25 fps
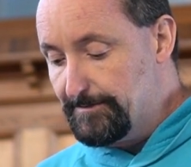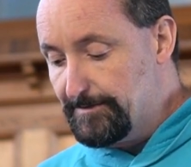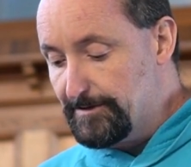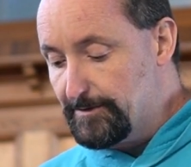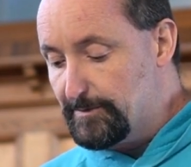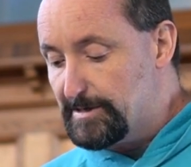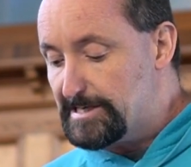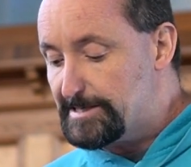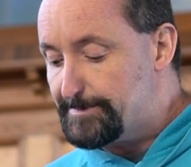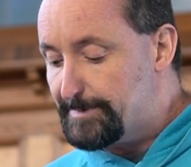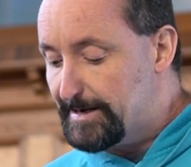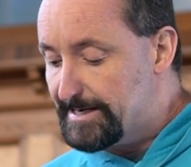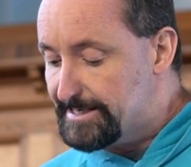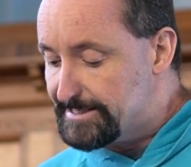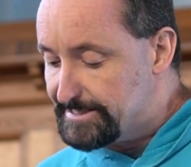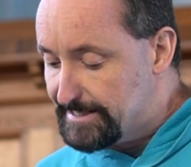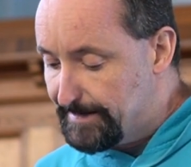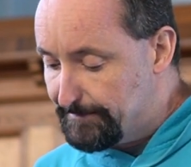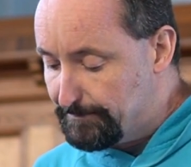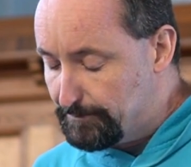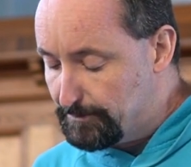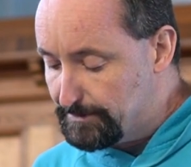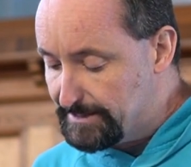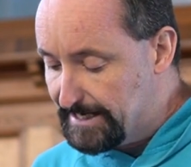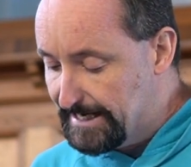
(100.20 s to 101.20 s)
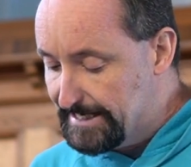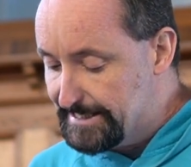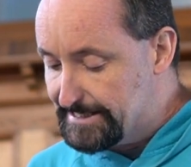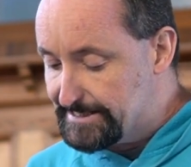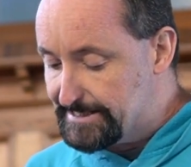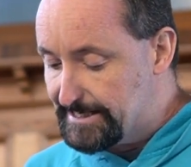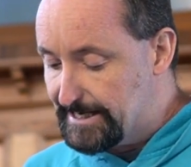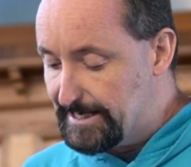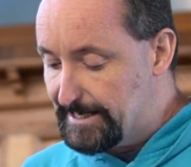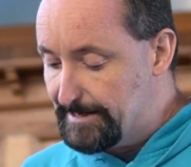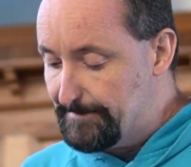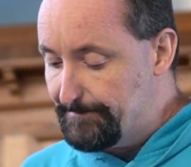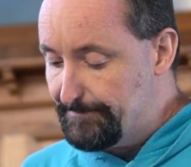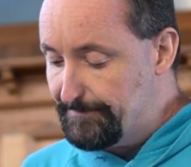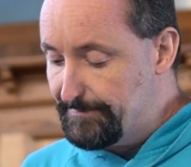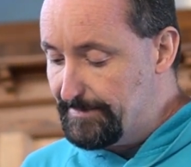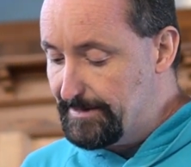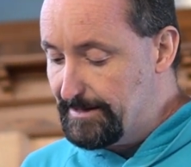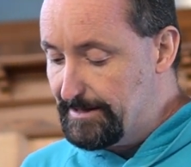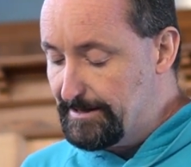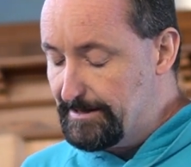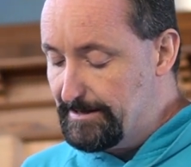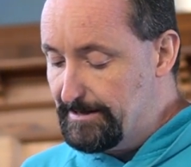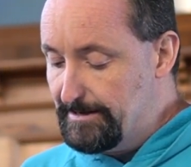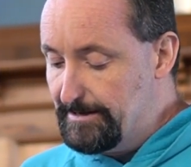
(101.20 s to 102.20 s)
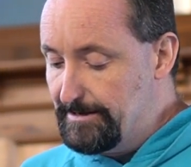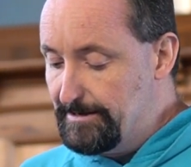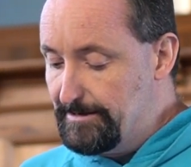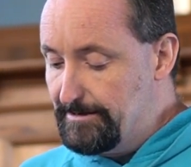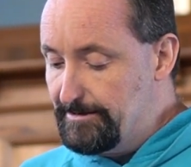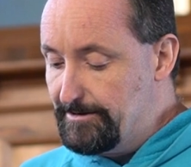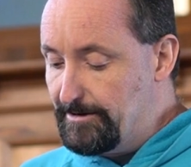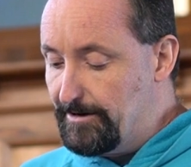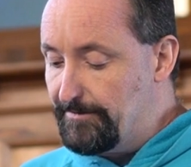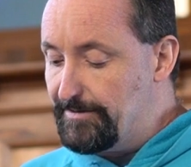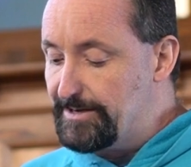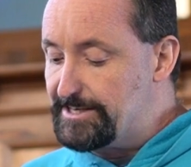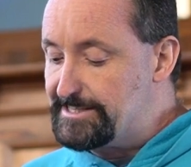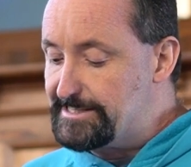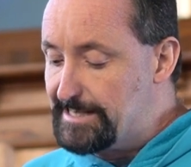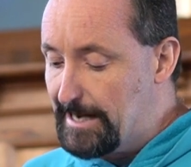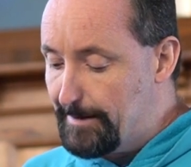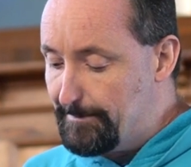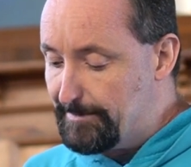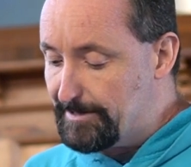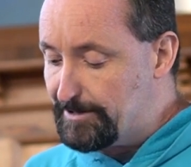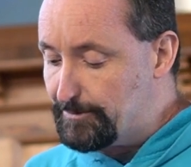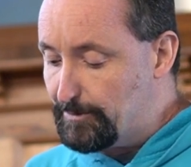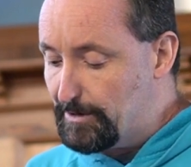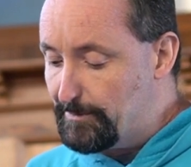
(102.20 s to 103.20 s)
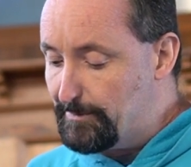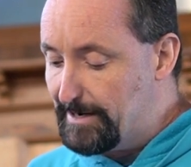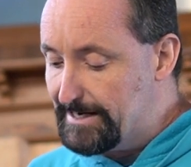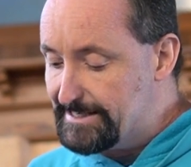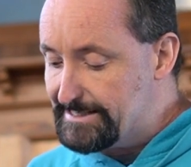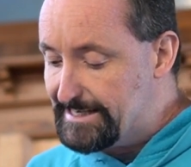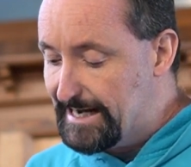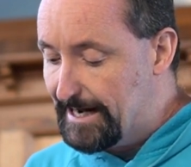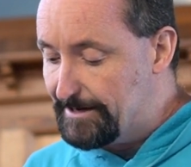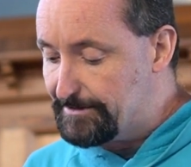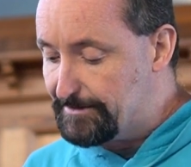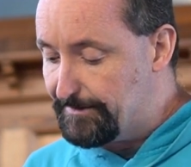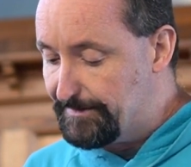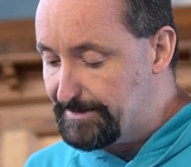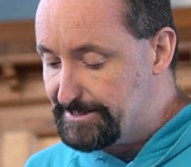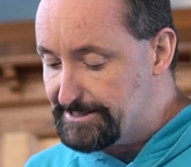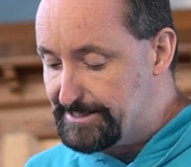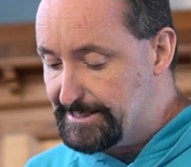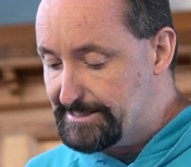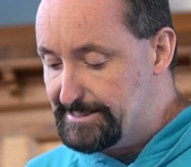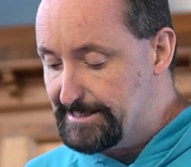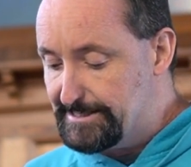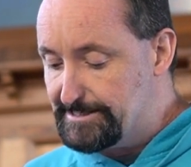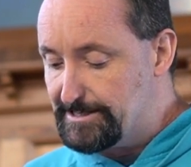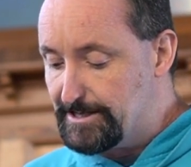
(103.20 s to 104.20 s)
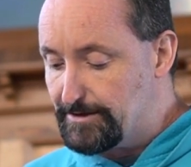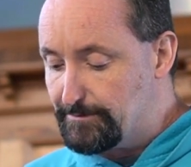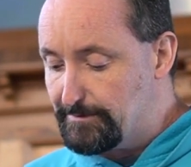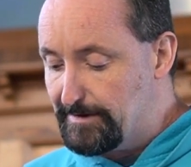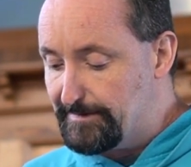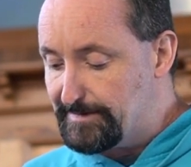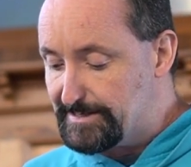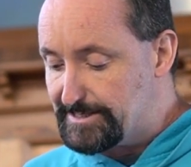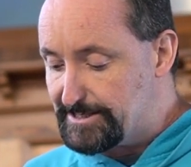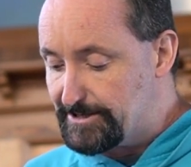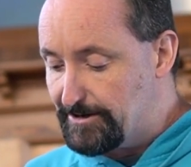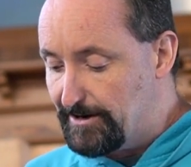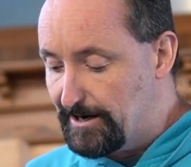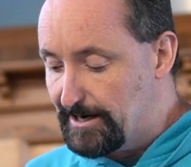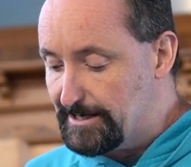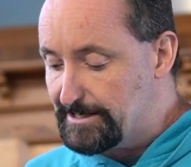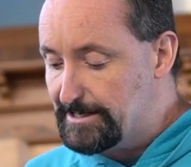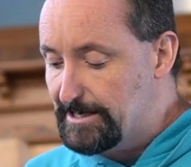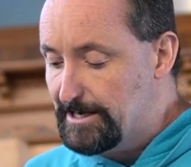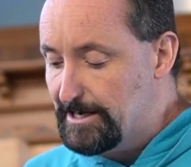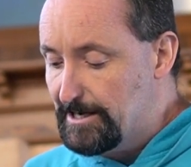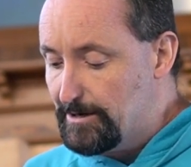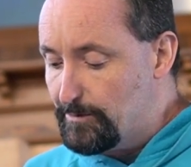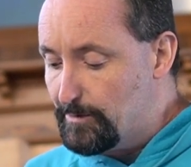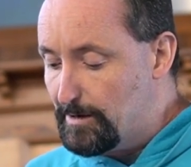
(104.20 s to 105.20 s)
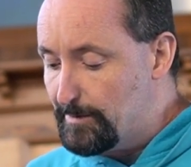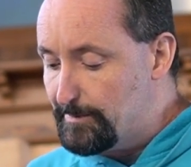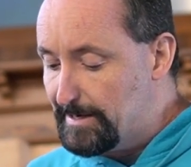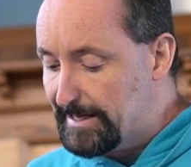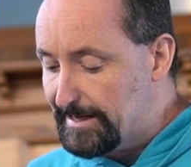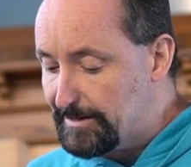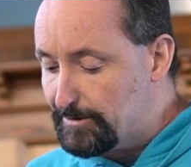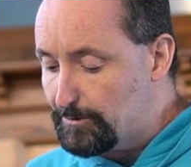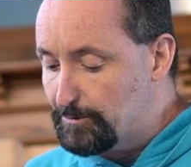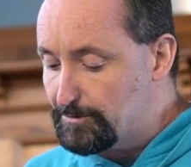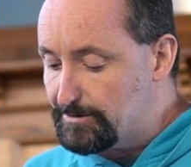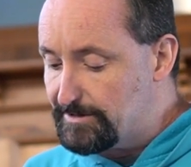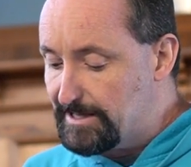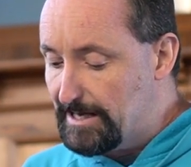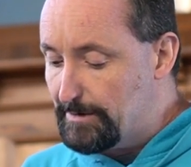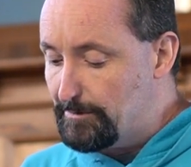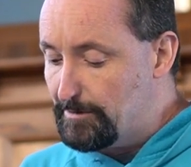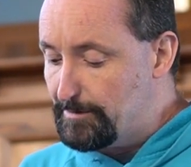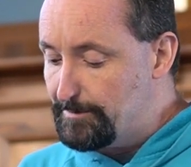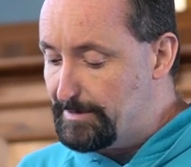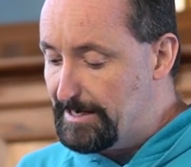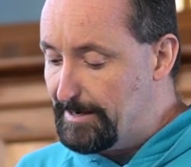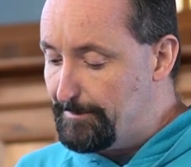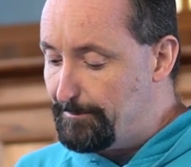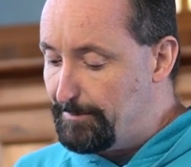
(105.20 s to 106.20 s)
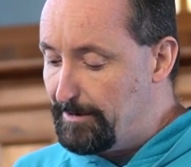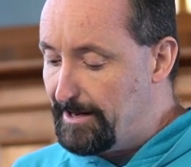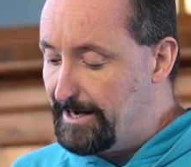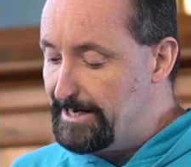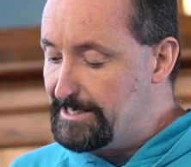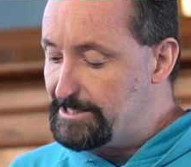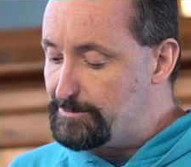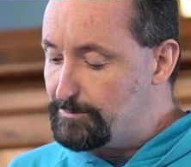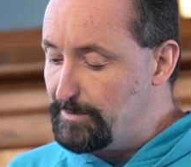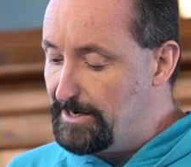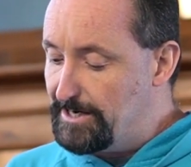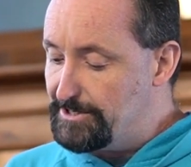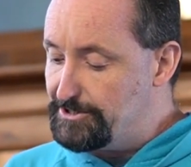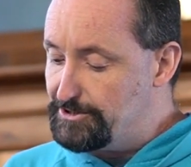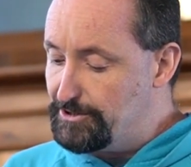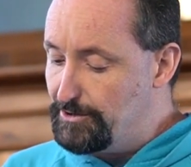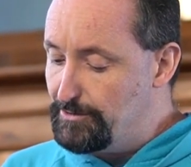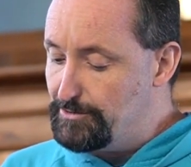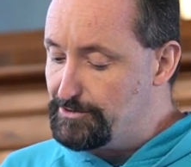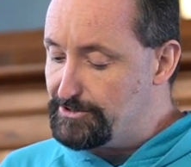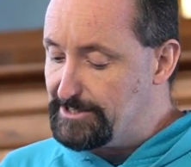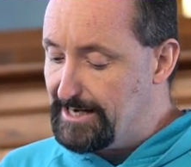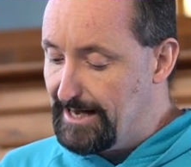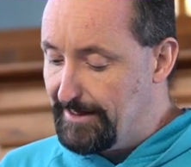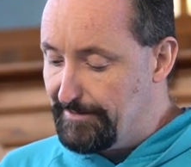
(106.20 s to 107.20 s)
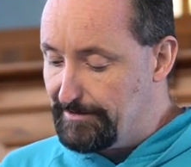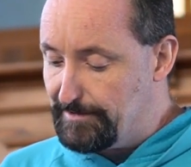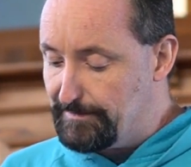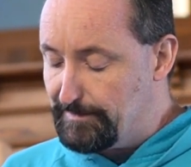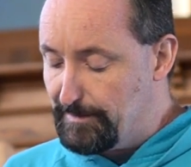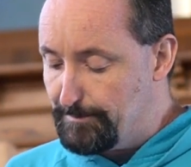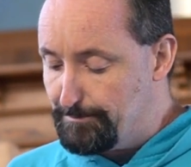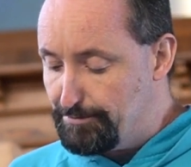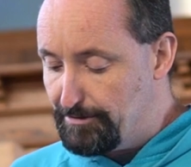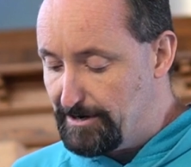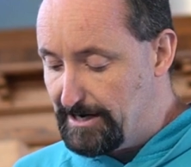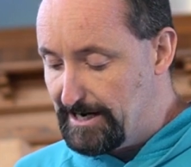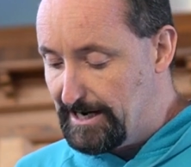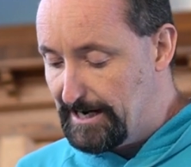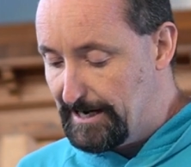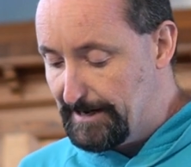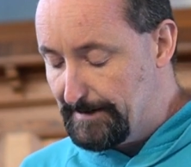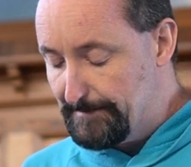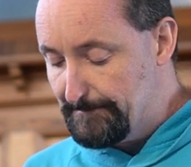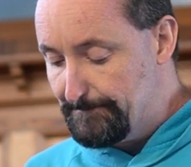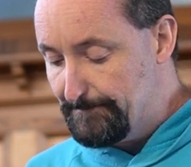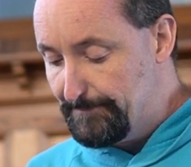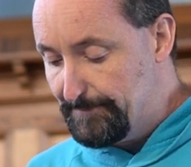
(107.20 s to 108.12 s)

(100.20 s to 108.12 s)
We spent several days there. On the Sabbath we went out of the city to the riverside, where we thought there would be a place where Jews gathered for prayer.